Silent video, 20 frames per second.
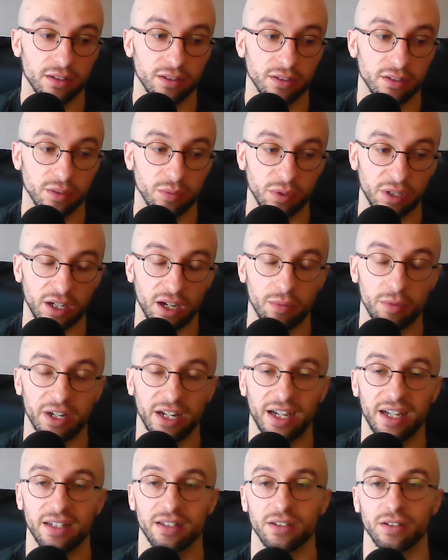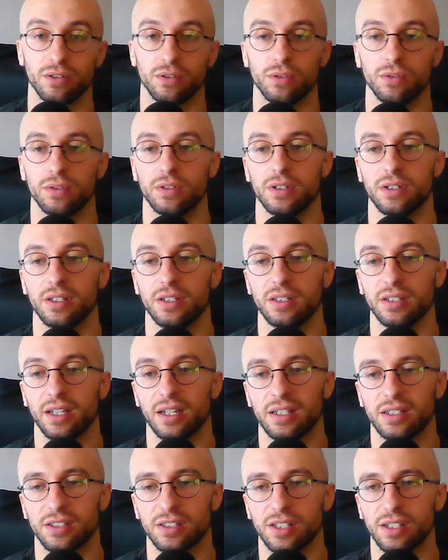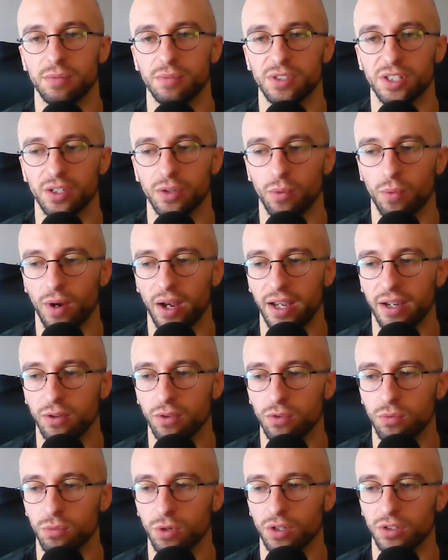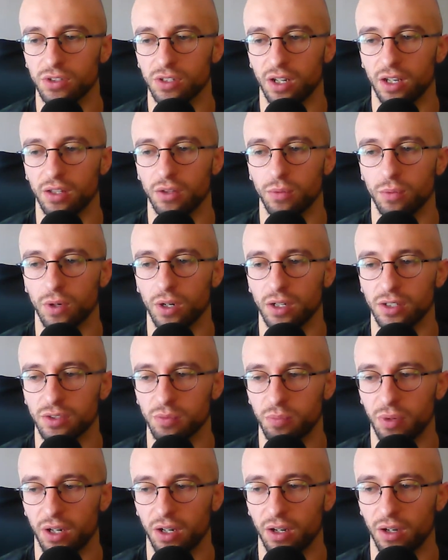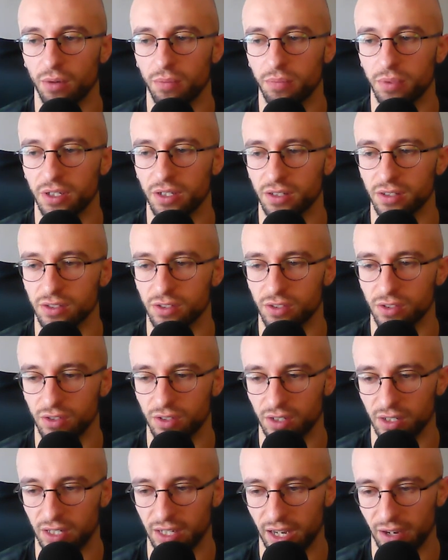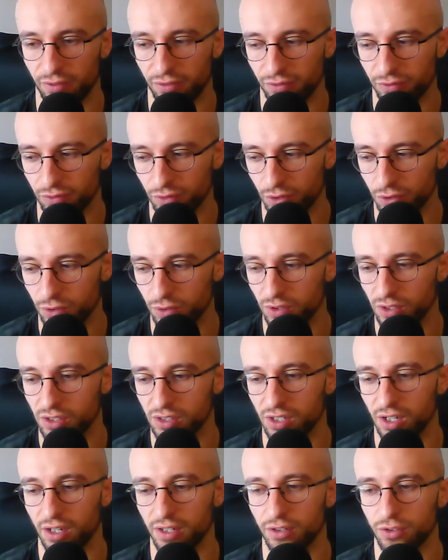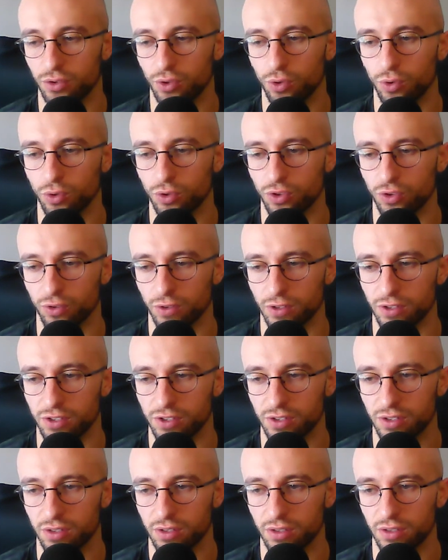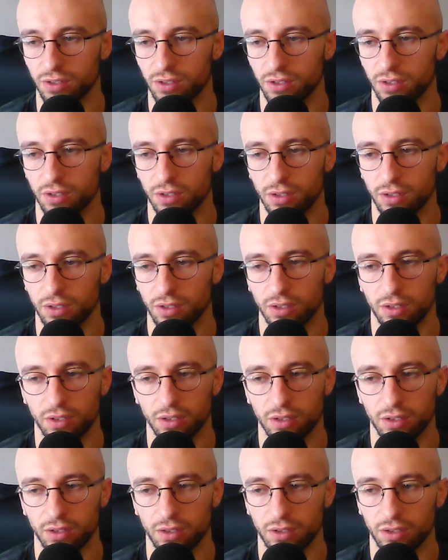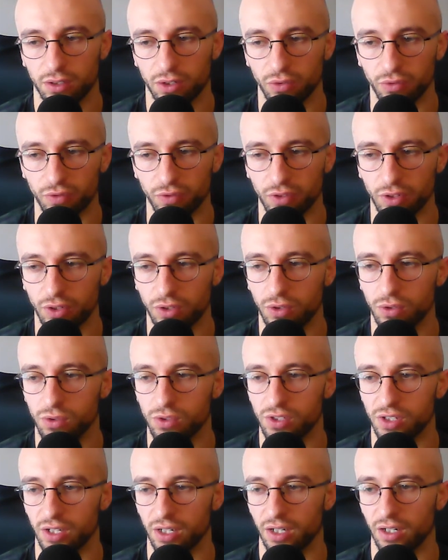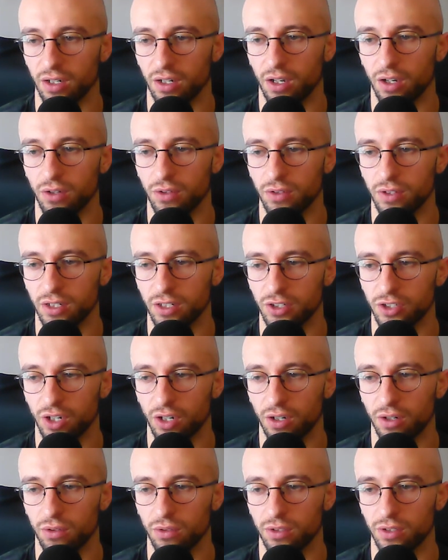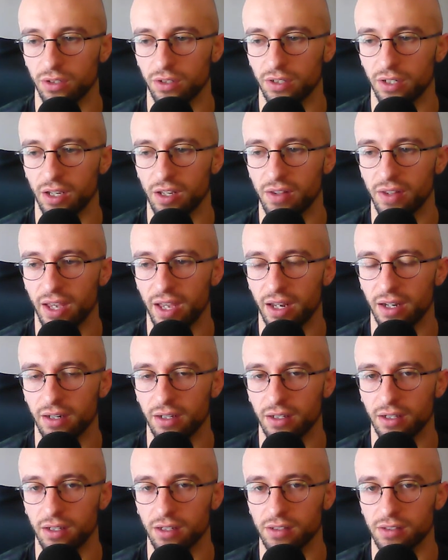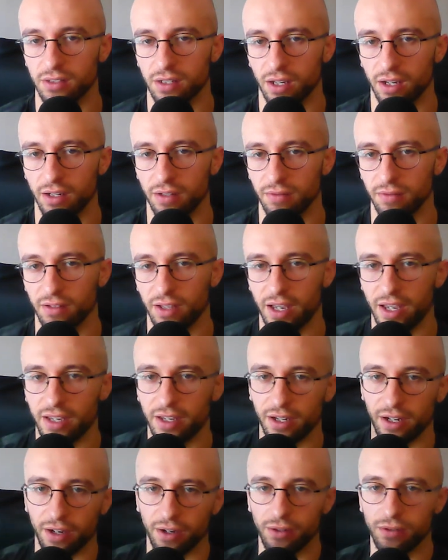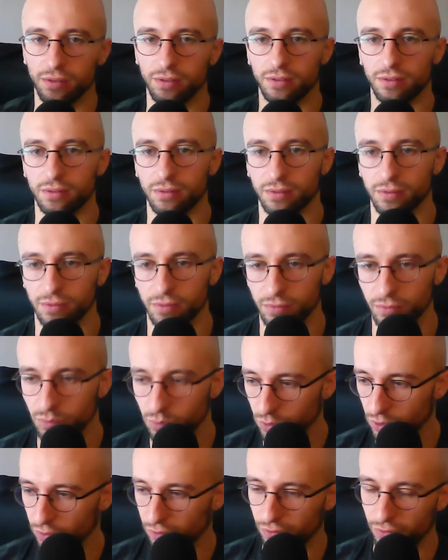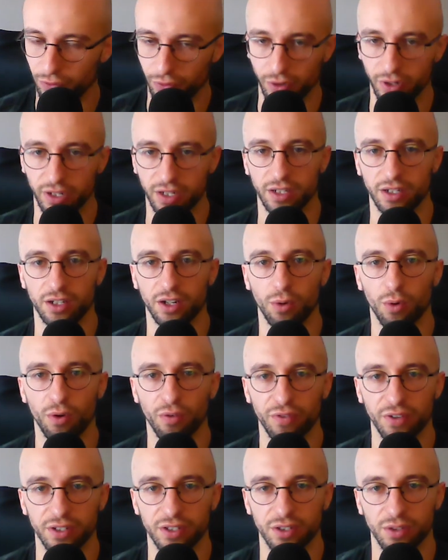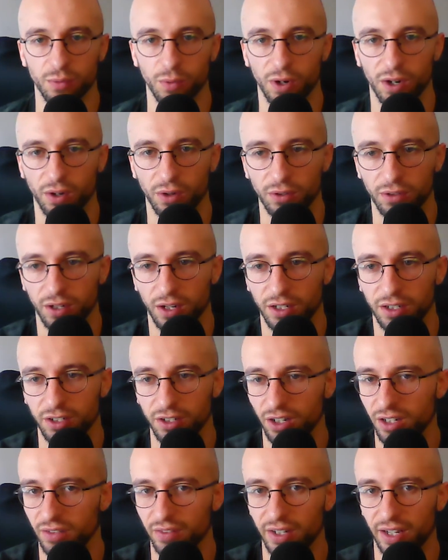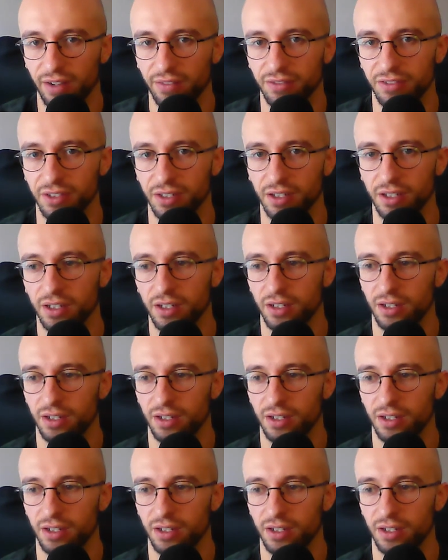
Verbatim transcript: to become an adult, eh, that seems in a way almost like the worst part because you can get through this like torturous confusing lonely childhood and then it's like there you go you're free go off into the world like you don't even have the